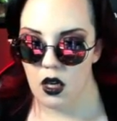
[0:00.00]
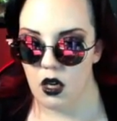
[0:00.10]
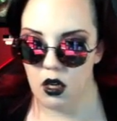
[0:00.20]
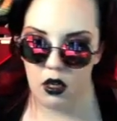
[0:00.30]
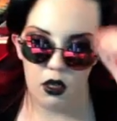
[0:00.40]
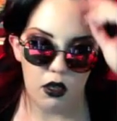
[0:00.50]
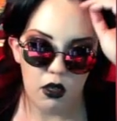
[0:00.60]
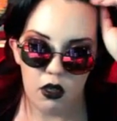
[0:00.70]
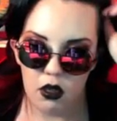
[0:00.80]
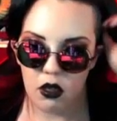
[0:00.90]
The
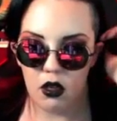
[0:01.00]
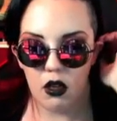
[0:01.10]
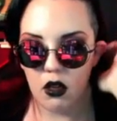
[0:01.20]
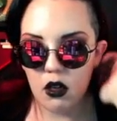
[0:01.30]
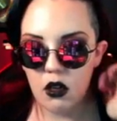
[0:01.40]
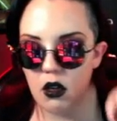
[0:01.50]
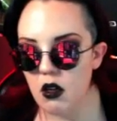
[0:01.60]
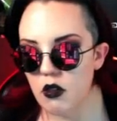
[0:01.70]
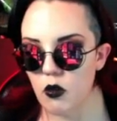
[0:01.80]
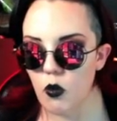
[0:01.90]

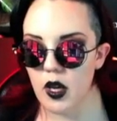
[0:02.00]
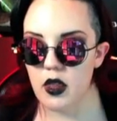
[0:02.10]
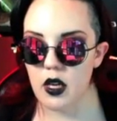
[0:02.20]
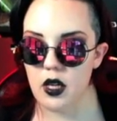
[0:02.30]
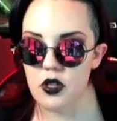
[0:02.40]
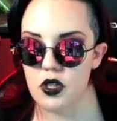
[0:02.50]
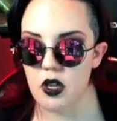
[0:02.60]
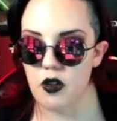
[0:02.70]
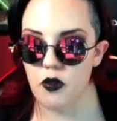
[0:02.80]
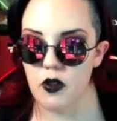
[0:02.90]
way that I share,